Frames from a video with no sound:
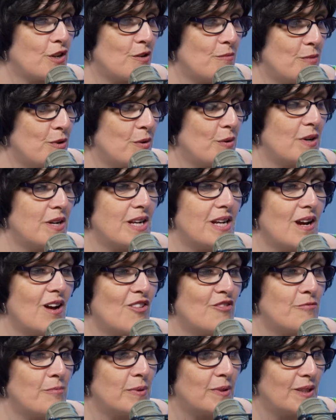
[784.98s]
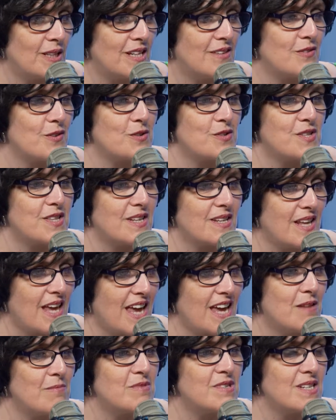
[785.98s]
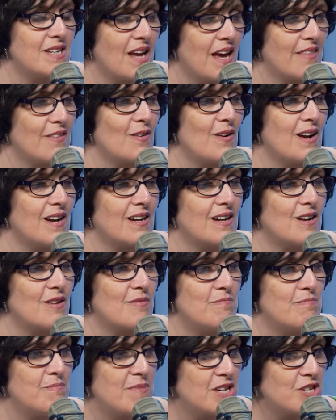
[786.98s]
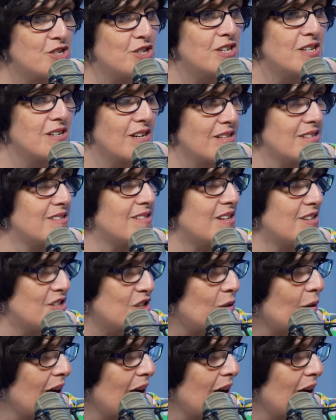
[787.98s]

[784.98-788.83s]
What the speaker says: community of believers that came together and commissioned us to do